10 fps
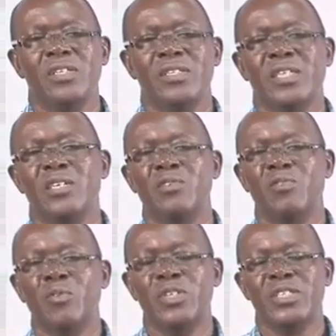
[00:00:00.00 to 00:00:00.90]
Secondary
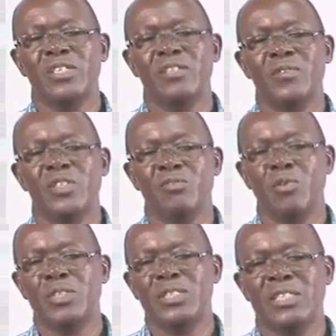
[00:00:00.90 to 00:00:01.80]
information is
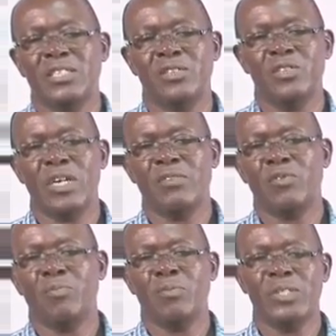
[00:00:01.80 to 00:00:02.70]
information that is derived
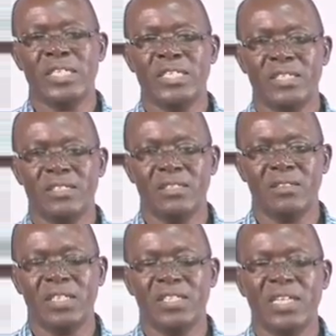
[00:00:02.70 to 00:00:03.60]
from publications,
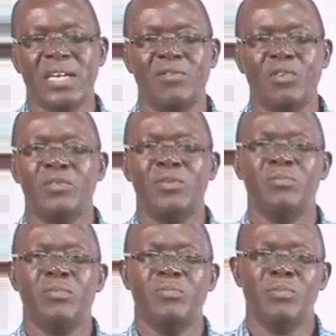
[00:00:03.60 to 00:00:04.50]
things that have already
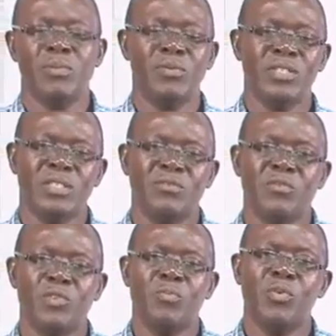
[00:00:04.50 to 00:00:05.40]
been published in the
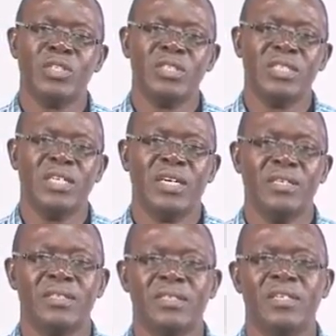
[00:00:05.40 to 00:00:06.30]
form of books,
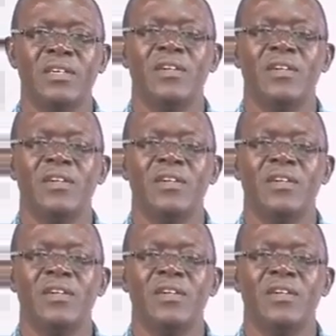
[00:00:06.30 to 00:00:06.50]
journals,